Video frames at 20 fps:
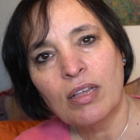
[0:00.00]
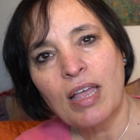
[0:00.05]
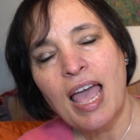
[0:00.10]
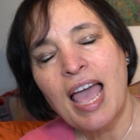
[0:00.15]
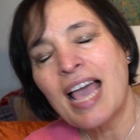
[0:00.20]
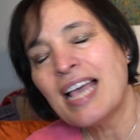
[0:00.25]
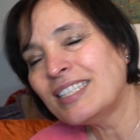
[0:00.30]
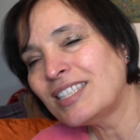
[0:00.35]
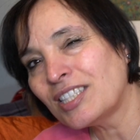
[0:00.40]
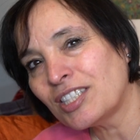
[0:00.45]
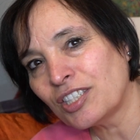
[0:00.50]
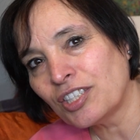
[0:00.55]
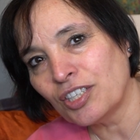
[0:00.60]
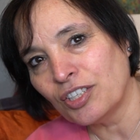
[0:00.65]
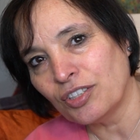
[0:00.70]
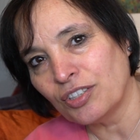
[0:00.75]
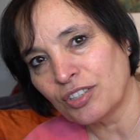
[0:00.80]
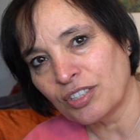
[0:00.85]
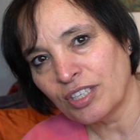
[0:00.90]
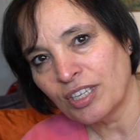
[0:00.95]

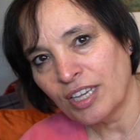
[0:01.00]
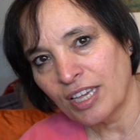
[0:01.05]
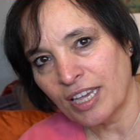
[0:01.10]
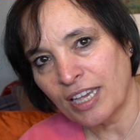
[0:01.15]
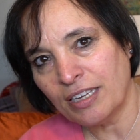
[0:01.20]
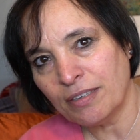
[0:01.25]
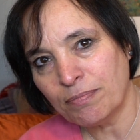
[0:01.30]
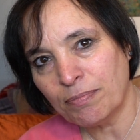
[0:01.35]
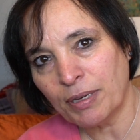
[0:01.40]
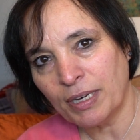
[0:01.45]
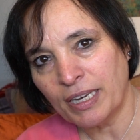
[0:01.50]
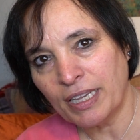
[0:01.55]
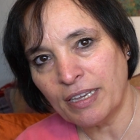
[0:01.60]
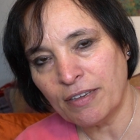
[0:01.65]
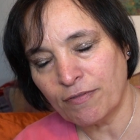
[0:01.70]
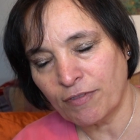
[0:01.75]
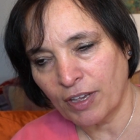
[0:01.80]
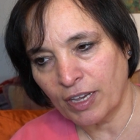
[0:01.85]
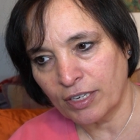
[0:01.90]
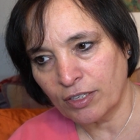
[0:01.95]
hesitant in
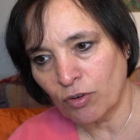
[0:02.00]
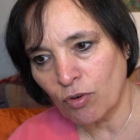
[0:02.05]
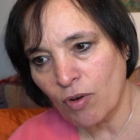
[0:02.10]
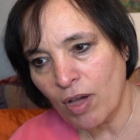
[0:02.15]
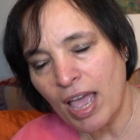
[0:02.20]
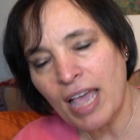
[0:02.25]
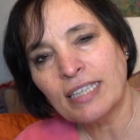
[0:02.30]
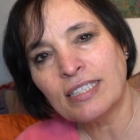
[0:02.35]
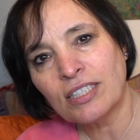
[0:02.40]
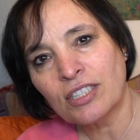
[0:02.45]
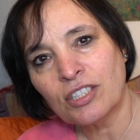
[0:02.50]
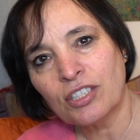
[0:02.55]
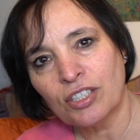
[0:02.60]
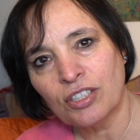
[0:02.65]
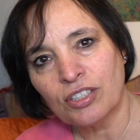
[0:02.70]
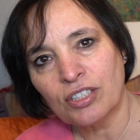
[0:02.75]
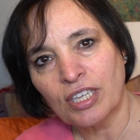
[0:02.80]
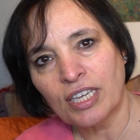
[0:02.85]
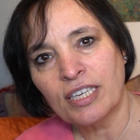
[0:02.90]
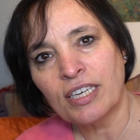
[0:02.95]
believing or
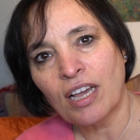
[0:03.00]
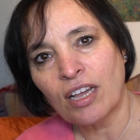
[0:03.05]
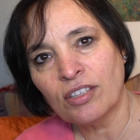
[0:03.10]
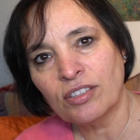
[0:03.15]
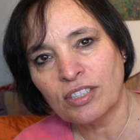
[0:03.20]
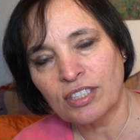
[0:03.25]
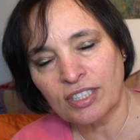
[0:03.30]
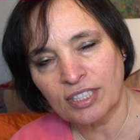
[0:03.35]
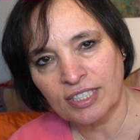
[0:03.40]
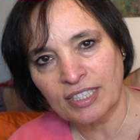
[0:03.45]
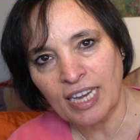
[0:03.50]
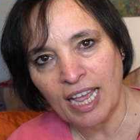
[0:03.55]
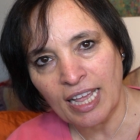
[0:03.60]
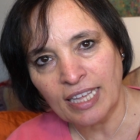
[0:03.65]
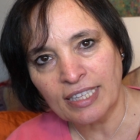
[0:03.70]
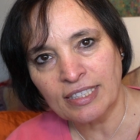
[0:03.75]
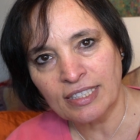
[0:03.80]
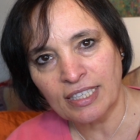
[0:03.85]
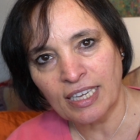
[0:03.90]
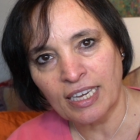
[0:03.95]
hesitant in
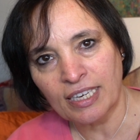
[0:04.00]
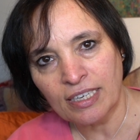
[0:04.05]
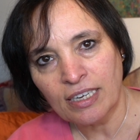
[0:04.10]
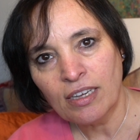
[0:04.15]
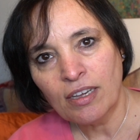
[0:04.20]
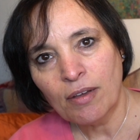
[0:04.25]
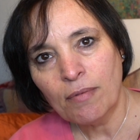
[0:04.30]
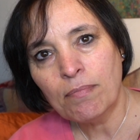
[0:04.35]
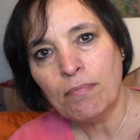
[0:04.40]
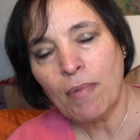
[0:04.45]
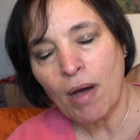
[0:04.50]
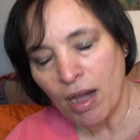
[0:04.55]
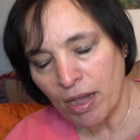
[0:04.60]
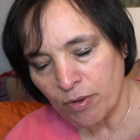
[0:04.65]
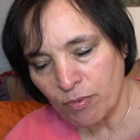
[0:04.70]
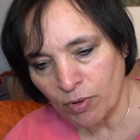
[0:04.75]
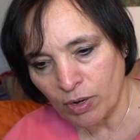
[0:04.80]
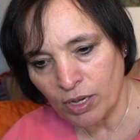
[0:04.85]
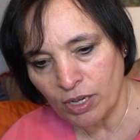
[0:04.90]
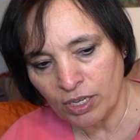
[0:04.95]
understanding
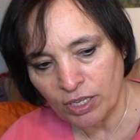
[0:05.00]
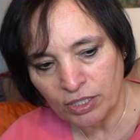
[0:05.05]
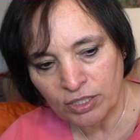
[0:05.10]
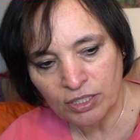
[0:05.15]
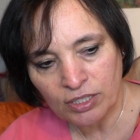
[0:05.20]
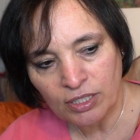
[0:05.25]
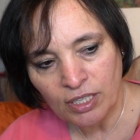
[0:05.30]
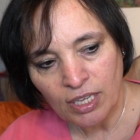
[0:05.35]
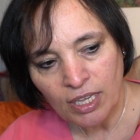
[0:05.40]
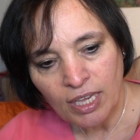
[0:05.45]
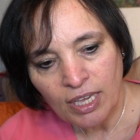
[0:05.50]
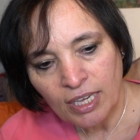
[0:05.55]
my words,